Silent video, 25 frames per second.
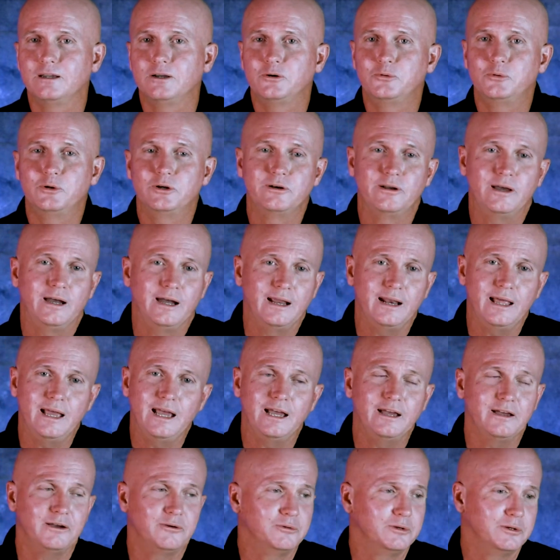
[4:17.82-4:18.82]

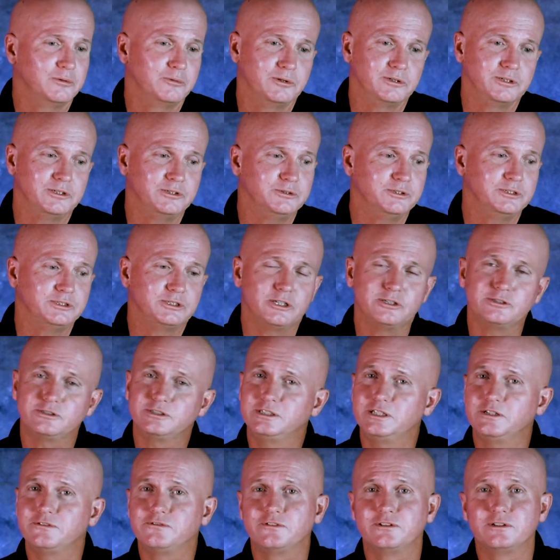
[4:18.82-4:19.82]
We're doing church
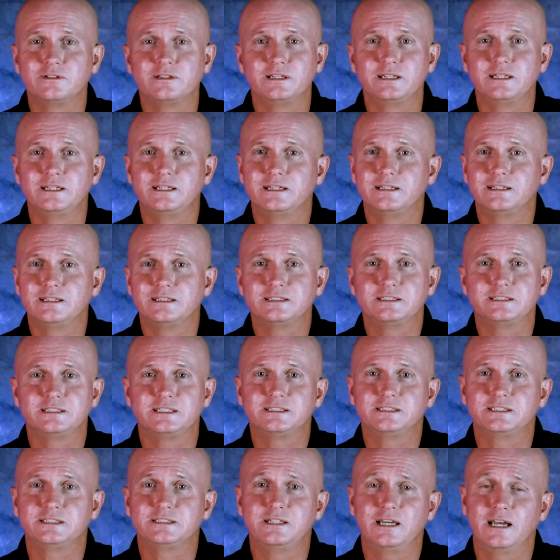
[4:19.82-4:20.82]
differently, and
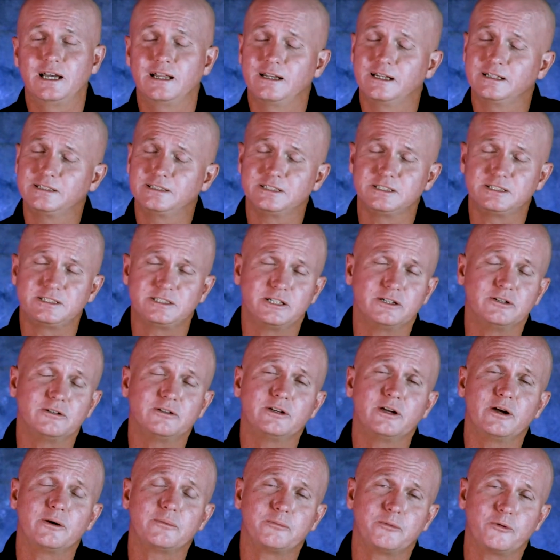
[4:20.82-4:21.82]
it's not
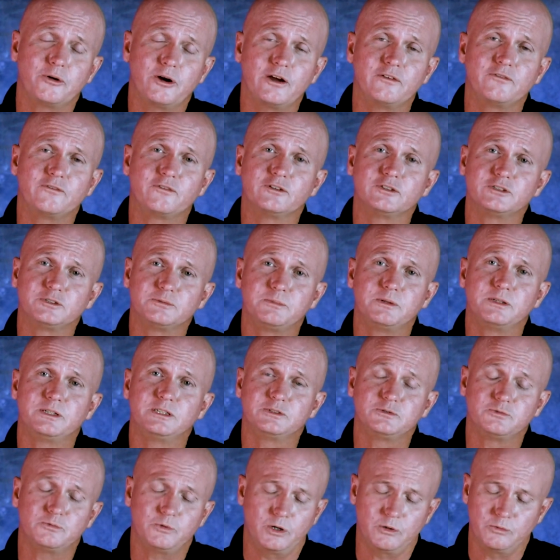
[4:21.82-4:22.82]
necessarily our preference, but
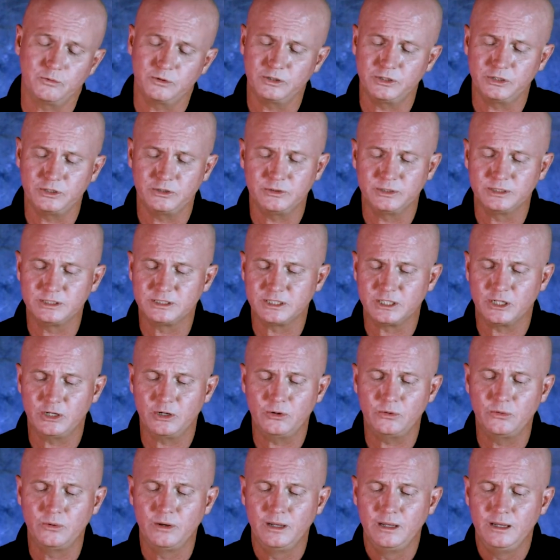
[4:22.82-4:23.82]
it's what we're doing.
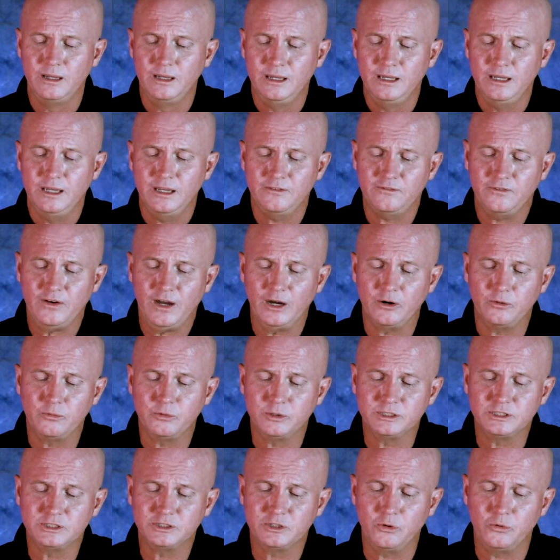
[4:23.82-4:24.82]
So if I
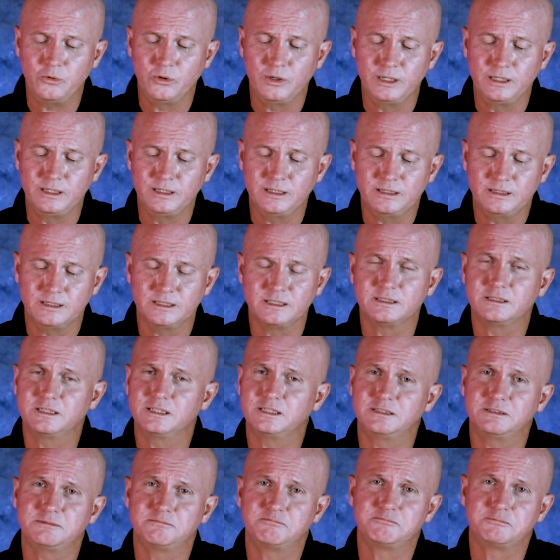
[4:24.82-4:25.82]
was going
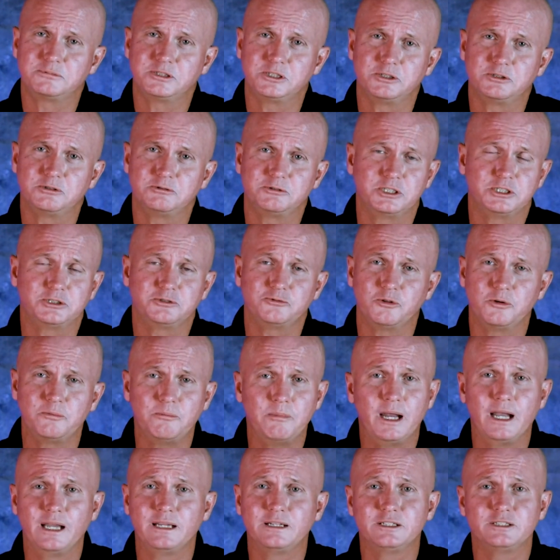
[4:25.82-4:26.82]
to just
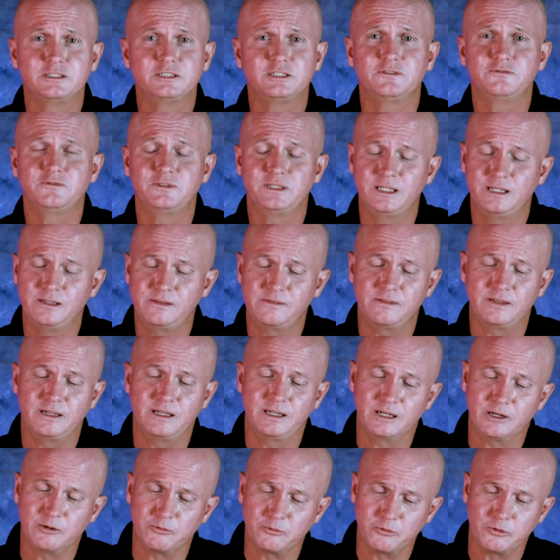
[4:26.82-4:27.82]
remind us of
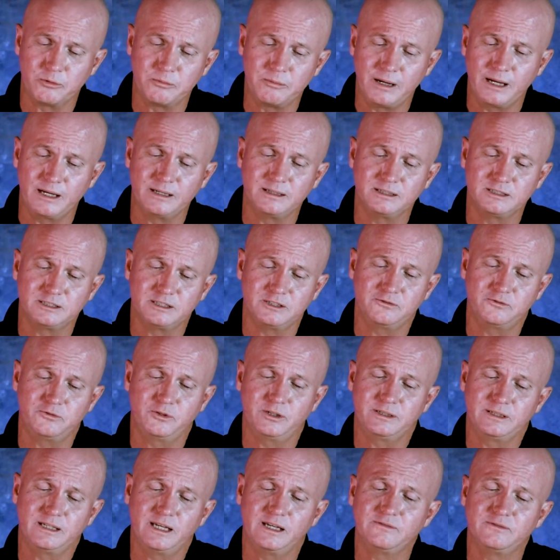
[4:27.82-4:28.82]
anything, I would remind us of
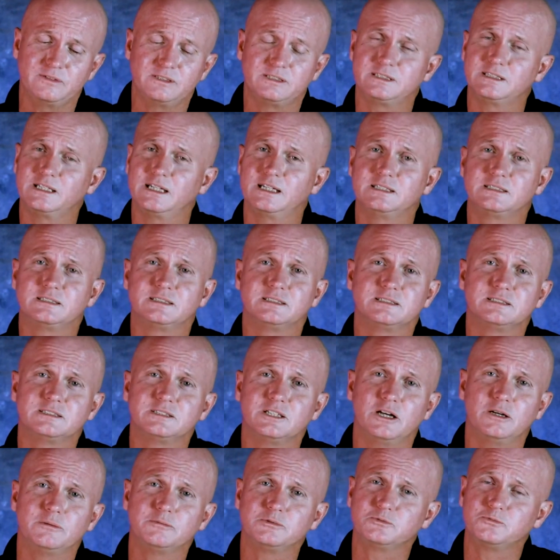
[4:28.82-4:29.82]
what David says in
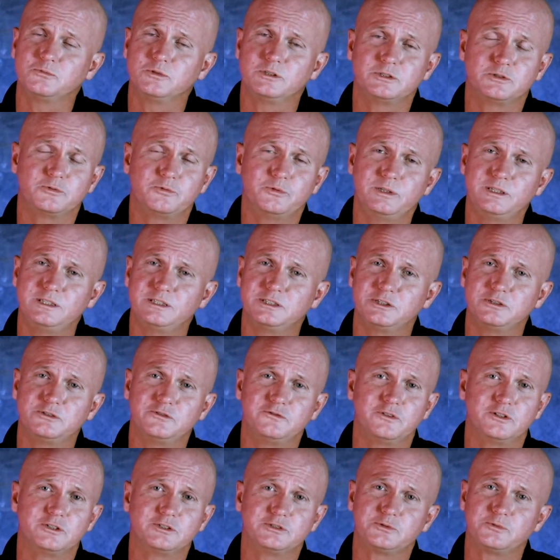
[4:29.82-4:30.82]
Psalms 122,
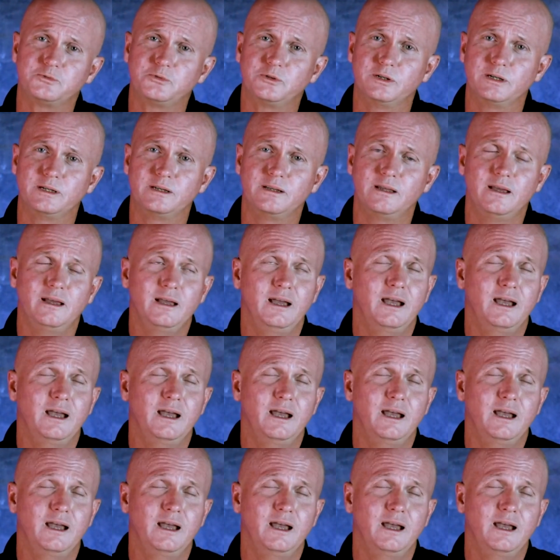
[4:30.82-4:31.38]
verse 1.